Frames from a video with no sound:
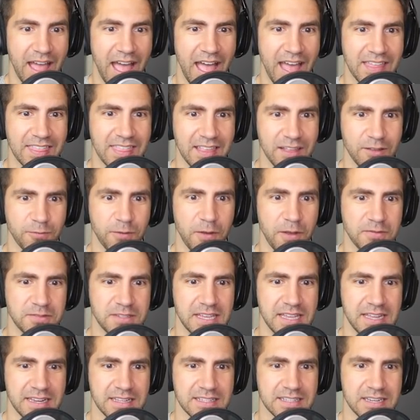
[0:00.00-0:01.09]
I think
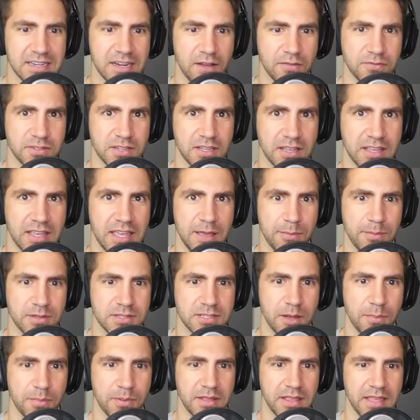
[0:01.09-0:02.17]
fifteen is enough to keep us
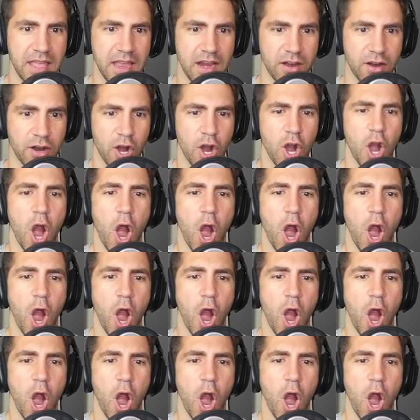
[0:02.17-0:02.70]
up in the air.